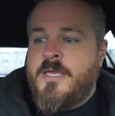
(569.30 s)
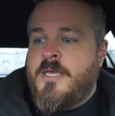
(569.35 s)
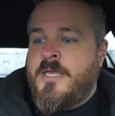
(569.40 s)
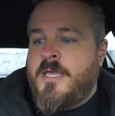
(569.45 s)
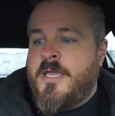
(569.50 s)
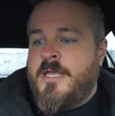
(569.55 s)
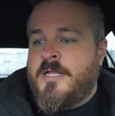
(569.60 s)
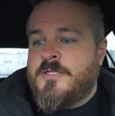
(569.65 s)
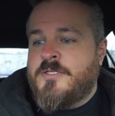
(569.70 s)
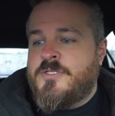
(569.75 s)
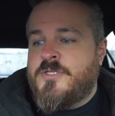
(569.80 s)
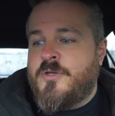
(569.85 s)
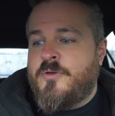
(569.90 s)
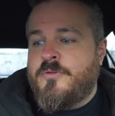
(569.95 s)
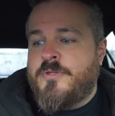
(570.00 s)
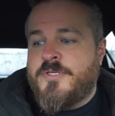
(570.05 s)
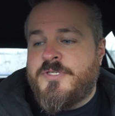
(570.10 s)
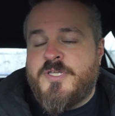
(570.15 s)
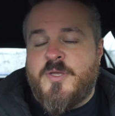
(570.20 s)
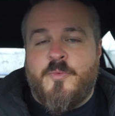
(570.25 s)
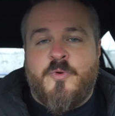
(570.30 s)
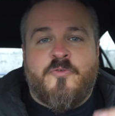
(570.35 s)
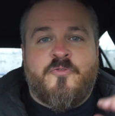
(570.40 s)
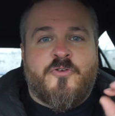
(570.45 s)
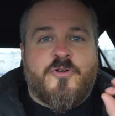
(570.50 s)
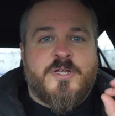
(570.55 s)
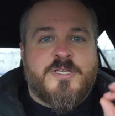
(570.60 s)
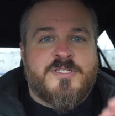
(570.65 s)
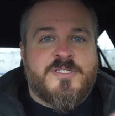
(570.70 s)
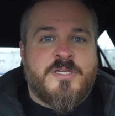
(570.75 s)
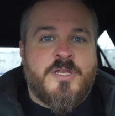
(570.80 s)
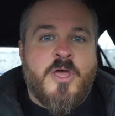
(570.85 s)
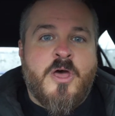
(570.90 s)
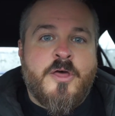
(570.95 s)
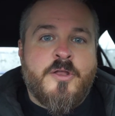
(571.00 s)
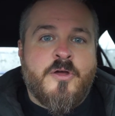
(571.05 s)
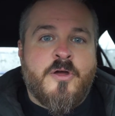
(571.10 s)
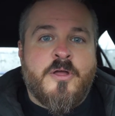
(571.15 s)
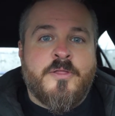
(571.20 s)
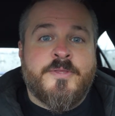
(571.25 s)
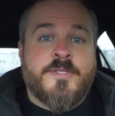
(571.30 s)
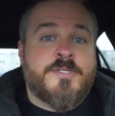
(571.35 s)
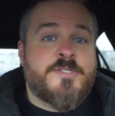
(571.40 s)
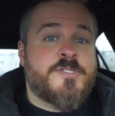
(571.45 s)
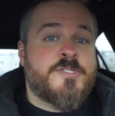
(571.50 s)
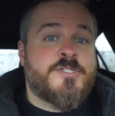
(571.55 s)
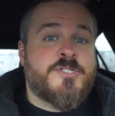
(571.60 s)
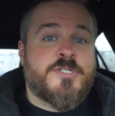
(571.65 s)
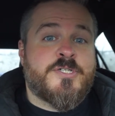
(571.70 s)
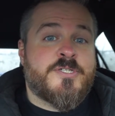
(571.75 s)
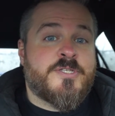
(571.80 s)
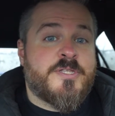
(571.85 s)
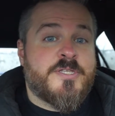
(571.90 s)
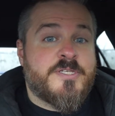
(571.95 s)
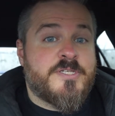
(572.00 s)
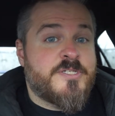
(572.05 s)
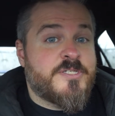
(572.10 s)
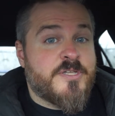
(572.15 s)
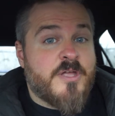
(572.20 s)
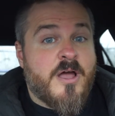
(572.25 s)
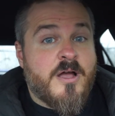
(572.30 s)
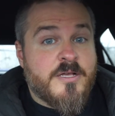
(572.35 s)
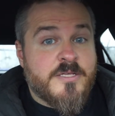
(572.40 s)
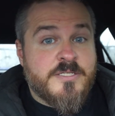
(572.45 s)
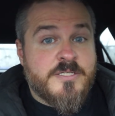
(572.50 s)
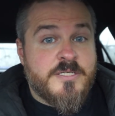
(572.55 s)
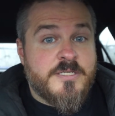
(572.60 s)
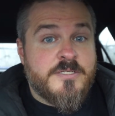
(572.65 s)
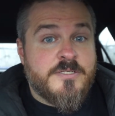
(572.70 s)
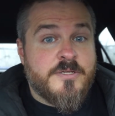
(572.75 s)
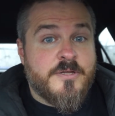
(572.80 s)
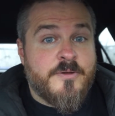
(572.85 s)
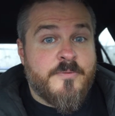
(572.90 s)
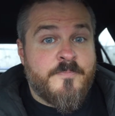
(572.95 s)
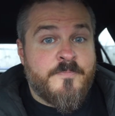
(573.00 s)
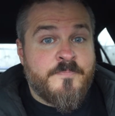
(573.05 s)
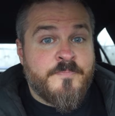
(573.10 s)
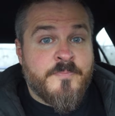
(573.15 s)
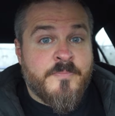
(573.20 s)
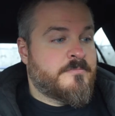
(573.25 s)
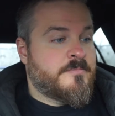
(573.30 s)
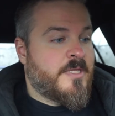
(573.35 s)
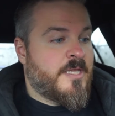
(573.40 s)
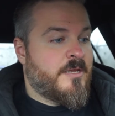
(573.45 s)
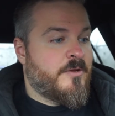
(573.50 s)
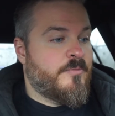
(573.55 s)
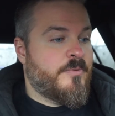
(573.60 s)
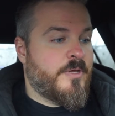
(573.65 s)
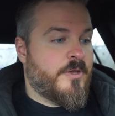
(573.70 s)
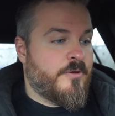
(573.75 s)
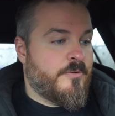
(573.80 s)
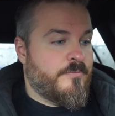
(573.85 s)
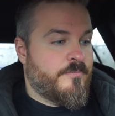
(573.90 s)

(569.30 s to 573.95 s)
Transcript: And so the subwoofer is not on. This is just the stock system. Here we go.